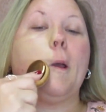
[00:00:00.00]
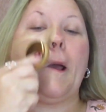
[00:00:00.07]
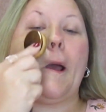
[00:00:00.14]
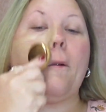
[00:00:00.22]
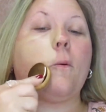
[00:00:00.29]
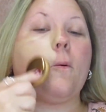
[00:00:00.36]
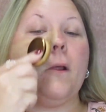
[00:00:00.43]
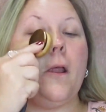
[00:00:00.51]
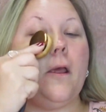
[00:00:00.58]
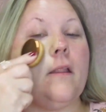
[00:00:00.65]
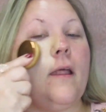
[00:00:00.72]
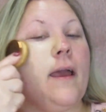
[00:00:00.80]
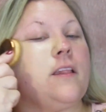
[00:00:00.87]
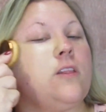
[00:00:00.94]
I really
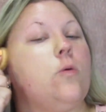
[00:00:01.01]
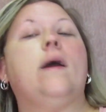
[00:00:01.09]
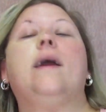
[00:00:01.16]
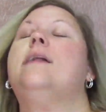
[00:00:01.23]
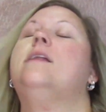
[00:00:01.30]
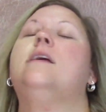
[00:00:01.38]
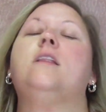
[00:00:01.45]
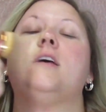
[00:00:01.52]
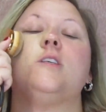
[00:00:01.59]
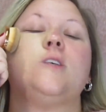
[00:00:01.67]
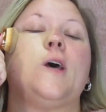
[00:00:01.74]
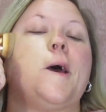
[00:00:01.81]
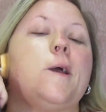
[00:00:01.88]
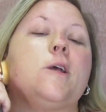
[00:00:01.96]
like the way that this
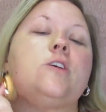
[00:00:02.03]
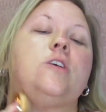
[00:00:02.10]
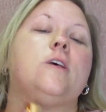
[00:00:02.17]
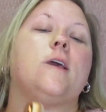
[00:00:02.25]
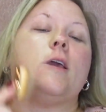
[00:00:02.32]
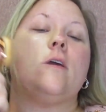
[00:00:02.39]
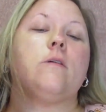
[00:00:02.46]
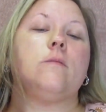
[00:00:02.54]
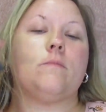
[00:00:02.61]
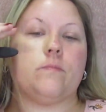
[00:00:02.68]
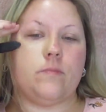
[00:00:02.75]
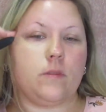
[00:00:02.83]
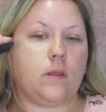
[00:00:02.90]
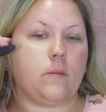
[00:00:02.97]
actually,
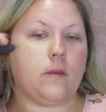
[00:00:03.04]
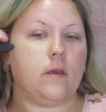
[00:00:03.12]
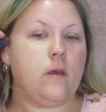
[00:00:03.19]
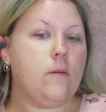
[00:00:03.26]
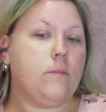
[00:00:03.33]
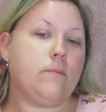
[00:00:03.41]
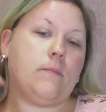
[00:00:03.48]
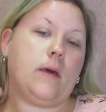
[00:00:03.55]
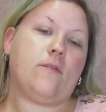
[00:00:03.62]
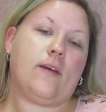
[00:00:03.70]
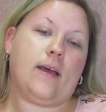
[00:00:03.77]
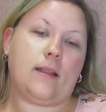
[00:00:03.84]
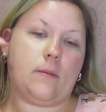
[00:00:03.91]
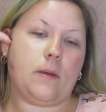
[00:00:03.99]
matter of
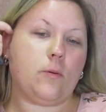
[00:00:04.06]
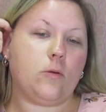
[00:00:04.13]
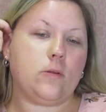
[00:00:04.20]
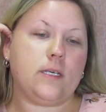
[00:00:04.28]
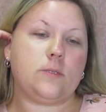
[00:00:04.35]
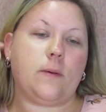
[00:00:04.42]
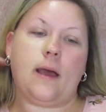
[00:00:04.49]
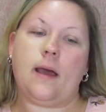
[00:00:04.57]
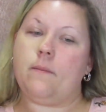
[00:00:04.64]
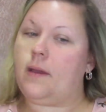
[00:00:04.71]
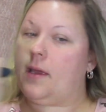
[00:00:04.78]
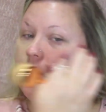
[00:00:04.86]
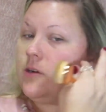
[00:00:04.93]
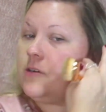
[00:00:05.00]
fact, let me pull these behind my
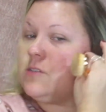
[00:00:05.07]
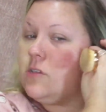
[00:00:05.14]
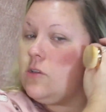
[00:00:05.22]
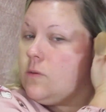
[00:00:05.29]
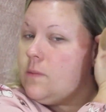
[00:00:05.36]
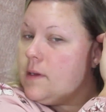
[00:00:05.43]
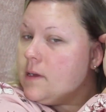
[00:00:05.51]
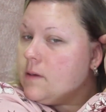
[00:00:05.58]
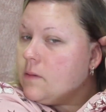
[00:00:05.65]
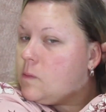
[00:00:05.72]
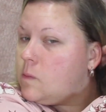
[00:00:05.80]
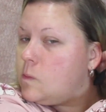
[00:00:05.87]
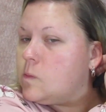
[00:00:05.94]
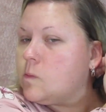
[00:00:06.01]
ears a little bit.
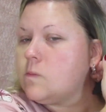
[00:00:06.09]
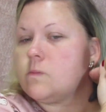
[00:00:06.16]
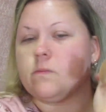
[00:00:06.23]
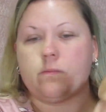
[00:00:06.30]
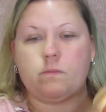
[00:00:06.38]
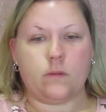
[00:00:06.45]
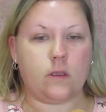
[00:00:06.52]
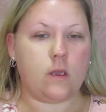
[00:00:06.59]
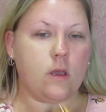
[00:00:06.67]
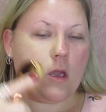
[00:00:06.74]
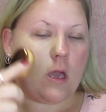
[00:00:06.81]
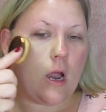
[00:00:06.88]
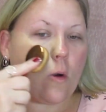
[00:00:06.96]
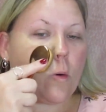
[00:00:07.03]

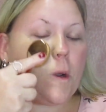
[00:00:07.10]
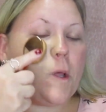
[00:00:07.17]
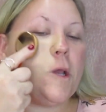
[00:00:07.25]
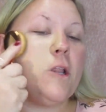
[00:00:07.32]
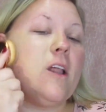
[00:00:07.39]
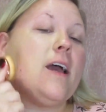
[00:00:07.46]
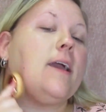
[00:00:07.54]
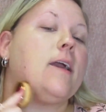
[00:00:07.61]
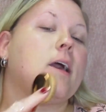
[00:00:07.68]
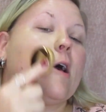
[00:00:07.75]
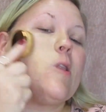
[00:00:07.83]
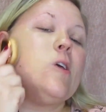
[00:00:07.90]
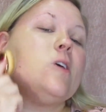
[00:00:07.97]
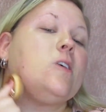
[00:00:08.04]
I really like
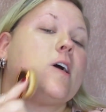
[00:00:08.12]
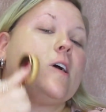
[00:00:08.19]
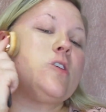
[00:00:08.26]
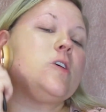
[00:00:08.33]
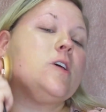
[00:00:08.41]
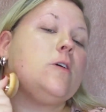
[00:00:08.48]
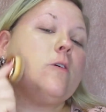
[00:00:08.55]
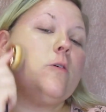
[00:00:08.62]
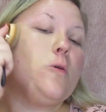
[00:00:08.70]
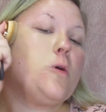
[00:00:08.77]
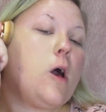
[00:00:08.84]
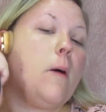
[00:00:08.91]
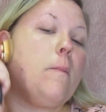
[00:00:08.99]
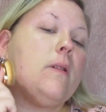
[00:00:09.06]
how these actually
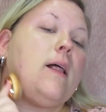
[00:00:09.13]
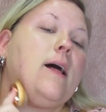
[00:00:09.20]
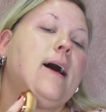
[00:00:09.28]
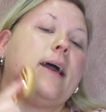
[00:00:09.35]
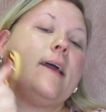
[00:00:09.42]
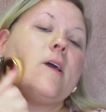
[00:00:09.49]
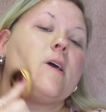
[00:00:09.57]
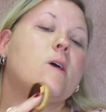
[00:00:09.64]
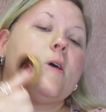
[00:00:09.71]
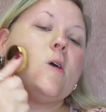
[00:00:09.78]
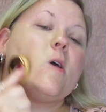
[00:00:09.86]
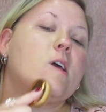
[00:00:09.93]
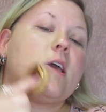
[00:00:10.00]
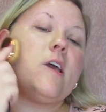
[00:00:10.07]
apply.
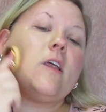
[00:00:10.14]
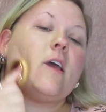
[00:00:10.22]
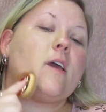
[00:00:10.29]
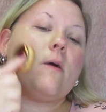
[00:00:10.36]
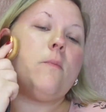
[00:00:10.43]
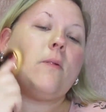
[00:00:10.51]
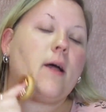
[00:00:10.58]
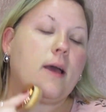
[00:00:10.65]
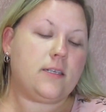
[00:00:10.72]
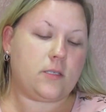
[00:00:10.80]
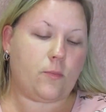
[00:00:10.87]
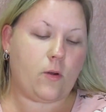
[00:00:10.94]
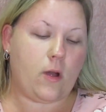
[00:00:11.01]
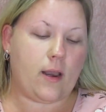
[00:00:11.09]
It applies
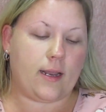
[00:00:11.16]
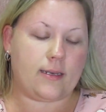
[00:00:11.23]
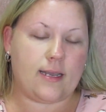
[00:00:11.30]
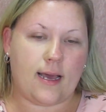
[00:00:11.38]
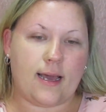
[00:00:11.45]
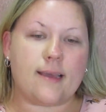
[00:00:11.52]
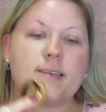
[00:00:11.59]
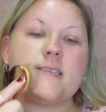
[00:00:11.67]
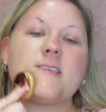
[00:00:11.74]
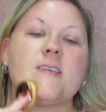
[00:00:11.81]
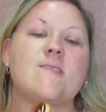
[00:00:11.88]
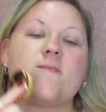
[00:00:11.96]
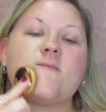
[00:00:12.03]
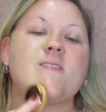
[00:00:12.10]
the product nice,
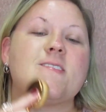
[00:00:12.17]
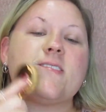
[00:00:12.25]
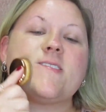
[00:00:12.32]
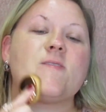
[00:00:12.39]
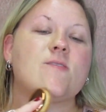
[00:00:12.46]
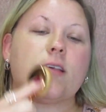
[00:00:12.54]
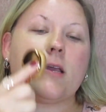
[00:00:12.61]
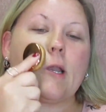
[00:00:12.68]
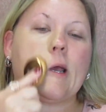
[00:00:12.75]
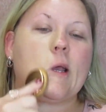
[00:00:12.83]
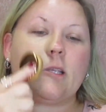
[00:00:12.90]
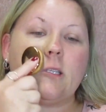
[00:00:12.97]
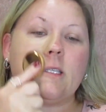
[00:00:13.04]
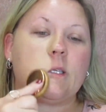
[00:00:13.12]
really, really
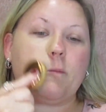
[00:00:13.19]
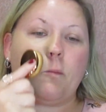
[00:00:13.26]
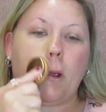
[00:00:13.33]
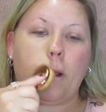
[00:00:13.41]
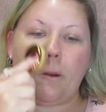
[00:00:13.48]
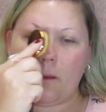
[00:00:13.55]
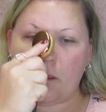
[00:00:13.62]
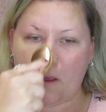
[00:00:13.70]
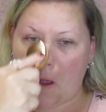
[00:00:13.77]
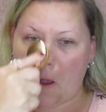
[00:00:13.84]
nice and smooth.